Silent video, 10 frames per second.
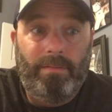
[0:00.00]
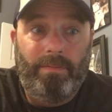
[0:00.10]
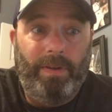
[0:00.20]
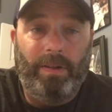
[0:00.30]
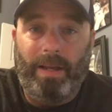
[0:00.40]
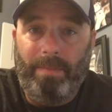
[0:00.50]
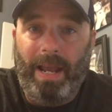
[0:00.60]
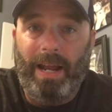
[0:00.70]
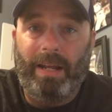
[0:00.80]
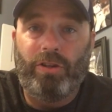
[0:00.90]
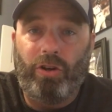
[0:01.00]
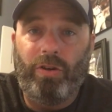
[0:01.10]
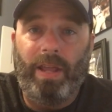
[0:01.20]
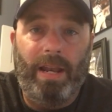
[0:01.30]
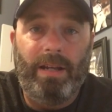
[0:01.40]
felt like man I can
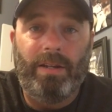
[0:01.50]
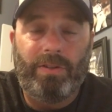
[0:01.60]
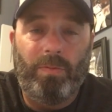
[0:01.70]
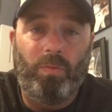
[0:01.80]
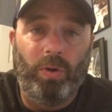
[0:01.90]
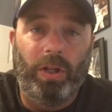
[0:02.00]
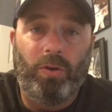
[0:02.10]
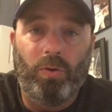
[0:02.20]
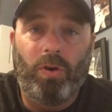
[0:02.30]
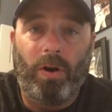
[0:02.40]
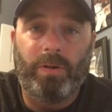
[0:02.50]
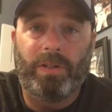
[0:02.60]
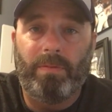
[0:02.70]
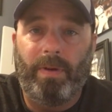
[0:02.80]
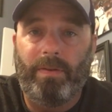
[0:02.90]
turn that into some really cool cards
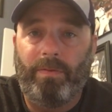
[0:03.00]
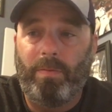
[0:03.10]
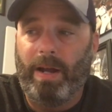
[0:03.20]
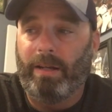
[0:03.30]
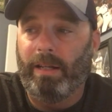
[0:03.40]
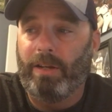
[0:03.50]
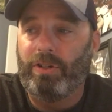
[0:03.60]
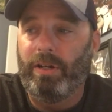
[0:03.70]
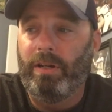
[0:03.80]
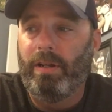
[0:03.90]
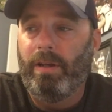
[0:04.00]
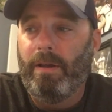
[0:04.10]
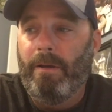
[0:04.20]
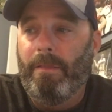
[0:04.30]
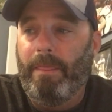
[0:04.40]
into my, for my collection
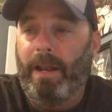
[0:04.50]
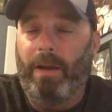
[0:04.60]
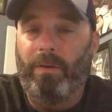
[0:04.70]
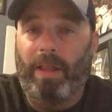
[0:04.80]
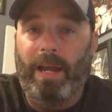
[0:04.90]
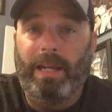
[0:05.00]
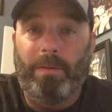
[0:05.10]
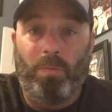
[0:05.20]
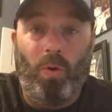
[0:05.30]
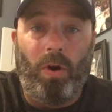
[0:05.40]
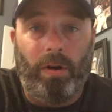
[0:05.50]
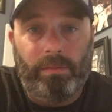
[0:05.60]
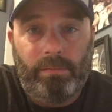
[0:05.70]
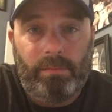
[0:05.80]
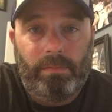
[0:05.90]
that I like more,
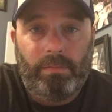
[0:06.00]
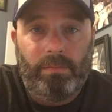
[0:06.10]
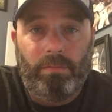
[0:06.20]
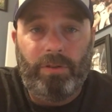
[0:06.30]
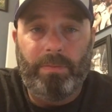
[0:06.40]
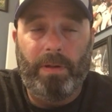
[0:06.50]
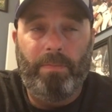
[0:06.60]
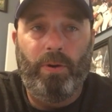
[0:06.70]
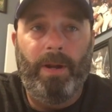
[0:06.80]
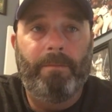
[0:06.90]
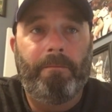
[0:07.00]
simply put.